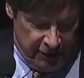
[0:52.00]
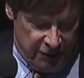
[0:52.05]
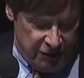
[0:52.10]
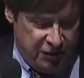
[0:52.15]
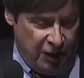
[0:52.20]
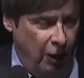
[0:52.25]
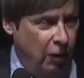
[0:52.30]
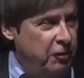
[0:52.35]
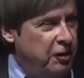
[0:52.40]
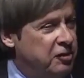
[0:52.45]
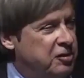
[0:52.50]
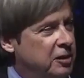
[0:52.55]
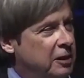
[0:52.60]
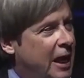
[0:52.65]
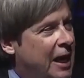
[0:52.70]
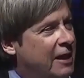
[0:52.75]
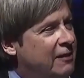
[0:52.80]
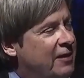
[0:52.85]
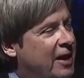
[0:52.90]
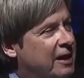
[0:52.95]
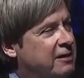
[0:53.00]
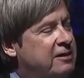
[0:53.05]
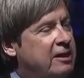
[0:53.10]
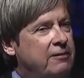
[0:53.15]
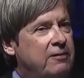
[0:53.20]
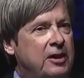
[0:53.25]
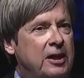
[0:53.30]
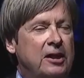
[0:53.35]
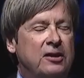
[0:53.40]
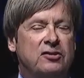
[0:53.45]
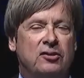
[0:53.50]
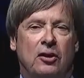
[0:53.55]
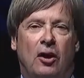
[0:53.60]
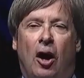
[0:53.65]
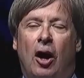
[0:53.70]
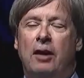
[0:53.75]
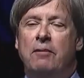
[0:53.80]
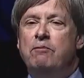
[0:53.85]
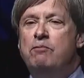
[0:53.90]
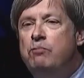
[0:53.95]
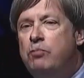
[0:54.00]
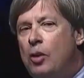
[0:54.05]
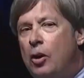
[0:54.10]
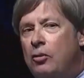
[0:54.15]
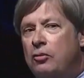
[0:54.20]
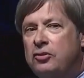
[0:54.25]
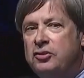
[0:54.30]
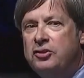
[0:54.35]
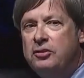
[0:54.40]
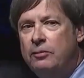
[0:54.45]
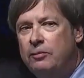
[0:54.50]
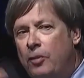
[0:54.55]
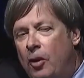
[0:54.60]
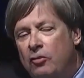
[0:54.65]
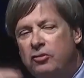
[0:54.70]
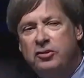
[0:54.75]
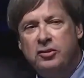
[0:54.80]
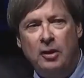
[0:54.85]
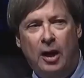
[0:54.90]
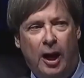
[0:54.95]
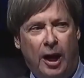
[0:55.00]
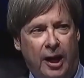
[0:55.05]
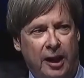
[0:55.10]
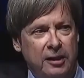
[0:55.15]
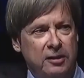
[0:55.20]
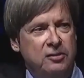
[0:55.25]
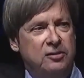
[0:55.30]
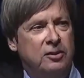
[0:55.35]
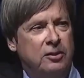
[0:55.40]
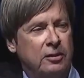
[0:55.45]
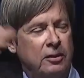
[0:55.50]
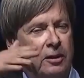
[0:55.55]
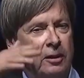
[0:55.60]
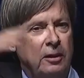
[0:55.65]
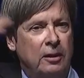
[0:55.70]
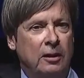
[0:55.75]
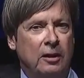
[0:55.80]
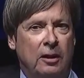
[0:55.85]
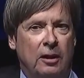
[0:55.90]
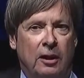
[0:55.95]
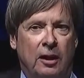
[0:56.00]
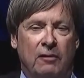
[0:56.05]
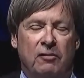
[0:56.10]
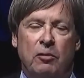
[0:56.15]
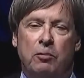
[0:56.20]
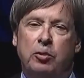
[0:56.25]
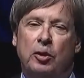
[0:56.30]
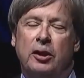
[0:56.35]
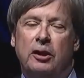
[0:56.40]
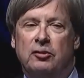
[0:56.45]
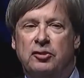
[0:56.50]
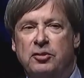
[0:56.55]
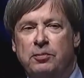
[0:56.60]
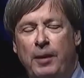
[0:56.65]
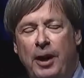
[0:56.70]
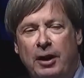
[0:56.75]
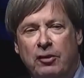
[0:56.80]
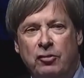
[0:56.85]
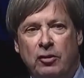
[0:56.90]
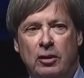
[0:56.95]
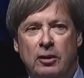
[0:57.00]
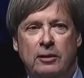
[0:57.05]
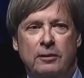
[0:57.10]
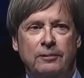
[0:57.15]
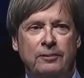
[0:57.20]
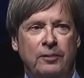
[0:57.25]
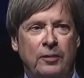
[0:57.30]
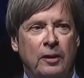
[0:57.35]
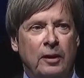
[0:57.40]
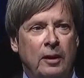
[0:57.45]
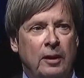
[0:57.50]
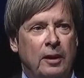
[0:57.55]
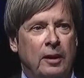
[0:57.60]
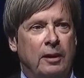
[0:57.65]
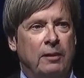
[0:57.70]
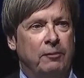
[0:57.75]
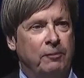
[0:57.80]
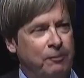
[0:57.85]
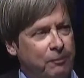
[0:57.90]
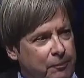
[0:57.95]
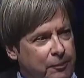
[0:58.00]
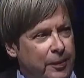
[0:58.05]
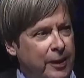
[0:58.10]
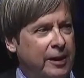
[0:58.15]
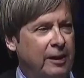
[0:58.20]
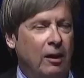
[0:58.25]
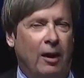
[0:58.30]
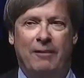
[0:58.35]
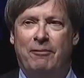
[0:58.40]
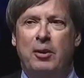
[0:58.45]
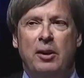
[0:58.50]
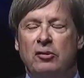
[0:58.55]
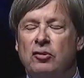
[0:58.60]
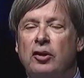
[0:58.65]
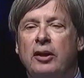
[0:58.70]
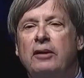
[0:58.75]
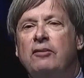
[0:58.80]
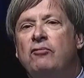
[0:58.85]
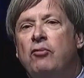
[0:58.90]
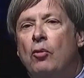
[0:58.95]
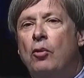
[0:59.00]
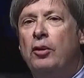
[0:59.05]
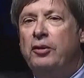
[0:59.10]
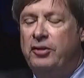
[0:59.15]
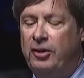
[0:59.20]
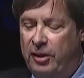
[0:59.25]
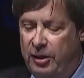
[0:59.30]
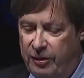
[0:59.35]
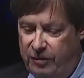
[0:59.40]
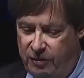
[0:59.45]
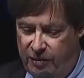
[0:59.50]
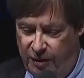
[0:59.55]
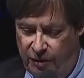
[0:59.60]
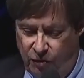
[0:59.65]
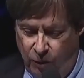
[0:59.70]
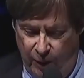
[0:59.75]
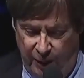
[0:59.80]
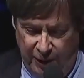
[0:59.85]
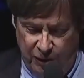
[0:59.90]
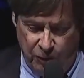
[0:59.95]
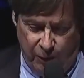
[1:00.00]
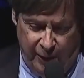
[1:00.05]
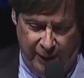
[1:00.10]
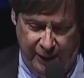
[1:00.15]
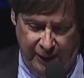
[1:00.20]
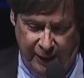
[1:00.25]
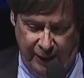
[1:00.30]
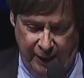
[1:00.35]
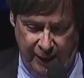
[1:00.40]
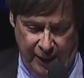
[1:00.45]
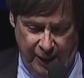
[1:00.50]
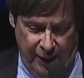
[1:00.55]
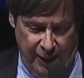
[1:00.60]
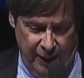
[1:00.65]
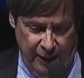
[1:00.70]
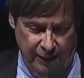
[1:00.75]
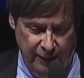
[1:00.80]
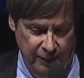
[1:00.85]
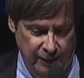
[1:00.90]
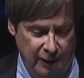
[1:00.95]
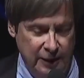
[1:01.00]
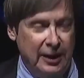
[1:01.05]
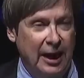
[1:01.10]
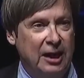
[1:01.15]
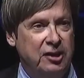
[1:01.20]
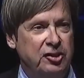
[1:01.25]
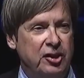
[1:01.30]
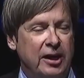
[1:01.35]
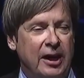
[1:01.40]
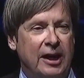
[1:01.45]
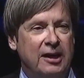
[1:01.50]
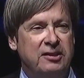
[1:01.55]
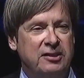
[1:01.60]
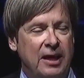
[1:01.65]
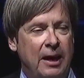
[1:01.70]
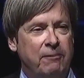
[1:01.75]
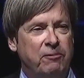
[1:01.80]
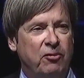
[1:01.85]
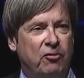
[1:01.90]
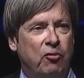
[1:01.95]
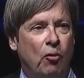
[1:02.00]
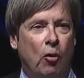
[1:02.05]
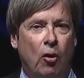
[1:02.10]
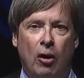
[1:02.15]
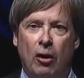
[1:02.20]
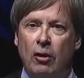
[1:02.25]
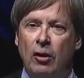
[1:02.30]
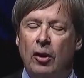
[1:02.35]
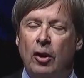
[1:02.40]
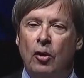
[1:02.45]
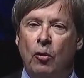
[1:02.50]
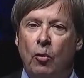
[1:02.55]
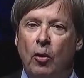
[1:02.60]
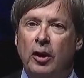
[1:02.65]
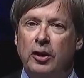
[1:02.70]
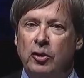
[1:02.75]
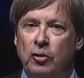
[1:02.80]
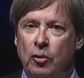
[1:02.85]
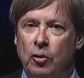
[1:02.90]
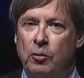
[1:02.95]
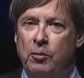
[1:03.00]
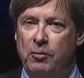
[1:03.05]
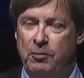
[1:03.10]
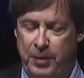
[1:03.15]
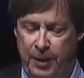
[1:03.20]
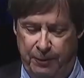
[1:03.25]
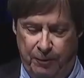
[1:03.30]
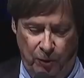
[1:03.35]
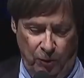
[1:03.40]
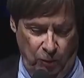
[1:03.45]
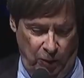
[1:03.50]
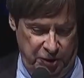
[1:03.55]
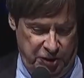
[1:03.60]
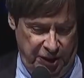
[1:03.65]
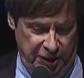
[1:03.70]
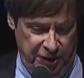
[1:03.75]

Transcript: so there's a lot of activities on both, both sides of the political spectrum. Big, I'm already looking forward to the to 2020 uh, election, except for one group of people, which